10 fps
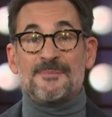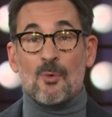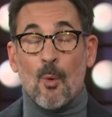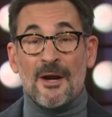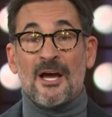up to
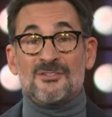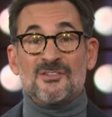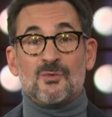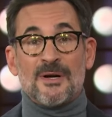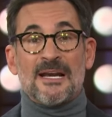
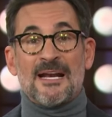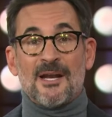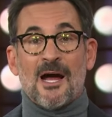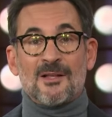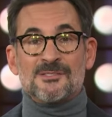$129.
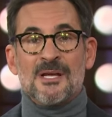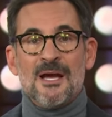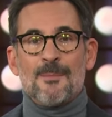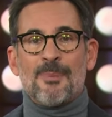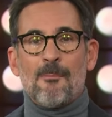Okay.
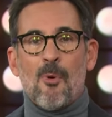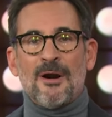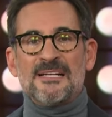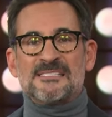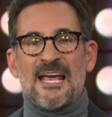But
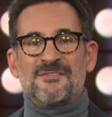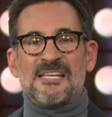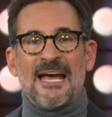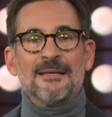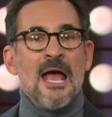Morning Save
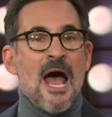said,